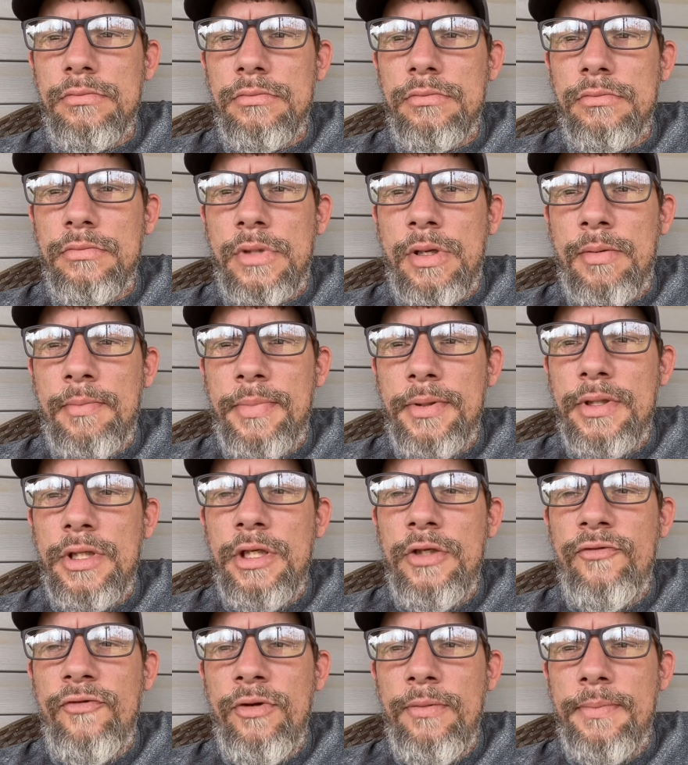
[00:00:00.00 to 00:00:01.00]
I'll put
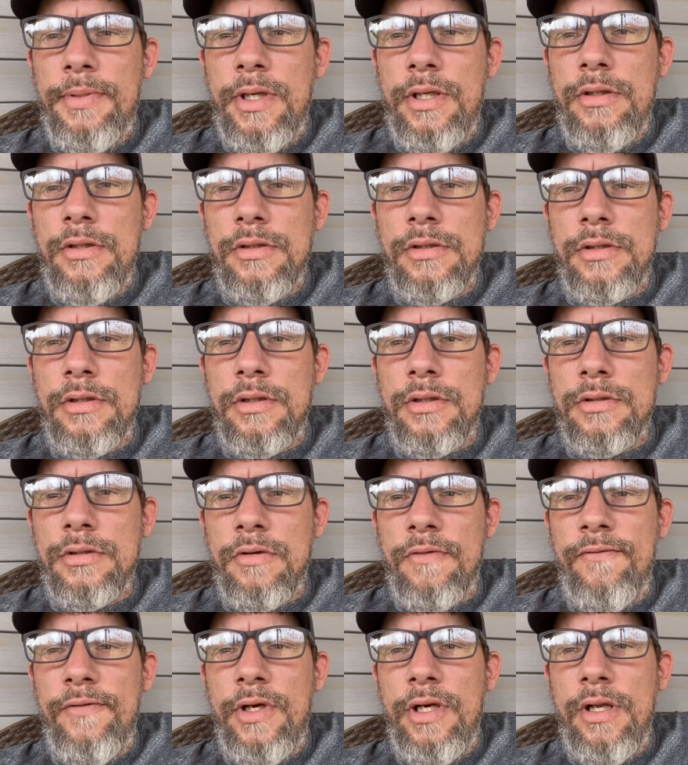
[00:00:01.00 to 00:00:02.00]
these few pictures and this
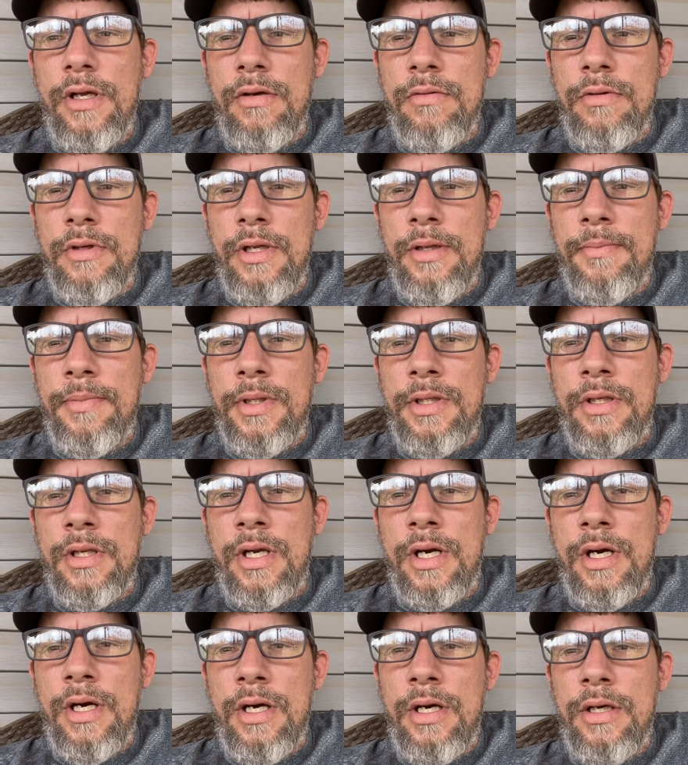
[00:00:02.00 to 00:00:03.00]
little video clip in
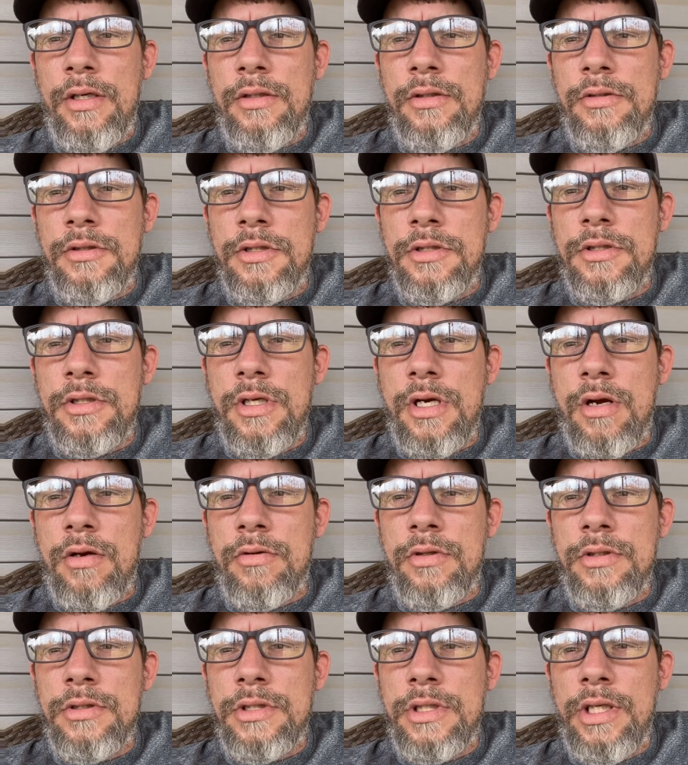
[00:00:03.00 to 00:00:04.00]
there just so y'all
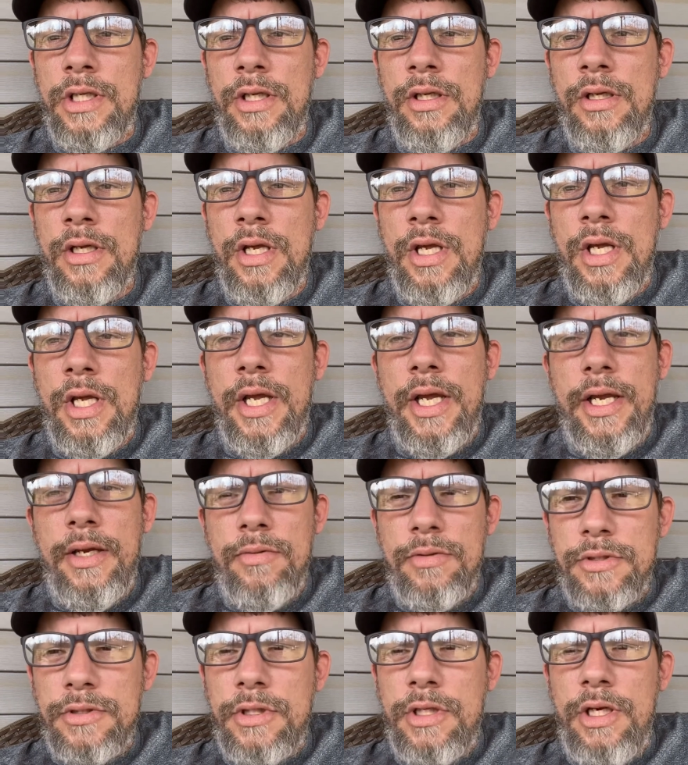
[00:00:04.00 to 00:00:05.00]
can see. He
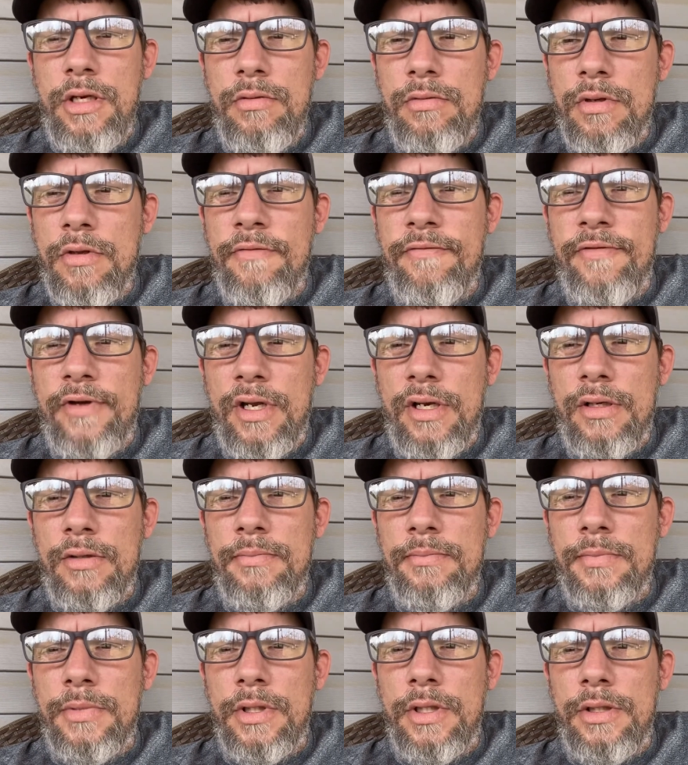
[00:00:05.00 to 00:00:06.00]
was a cute little fella,
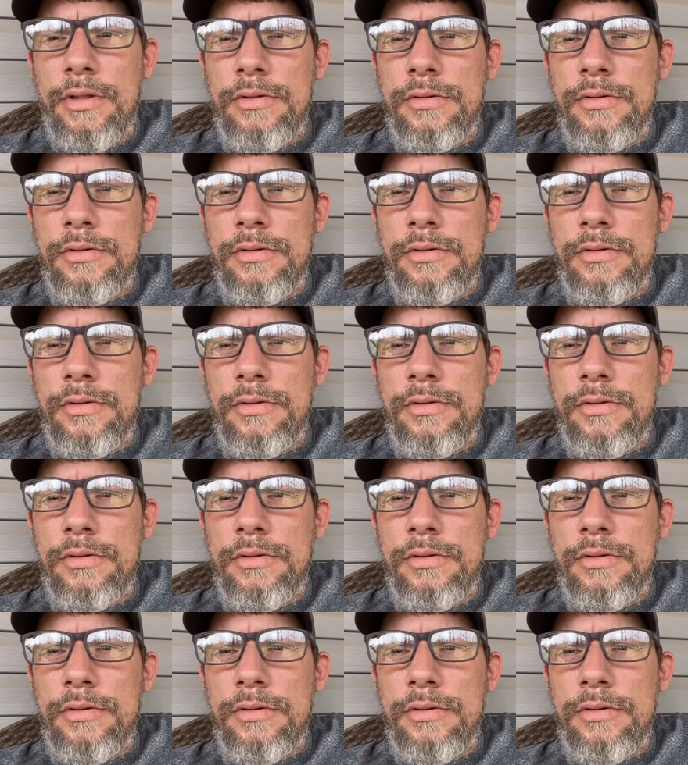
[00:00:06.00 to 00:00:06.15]
but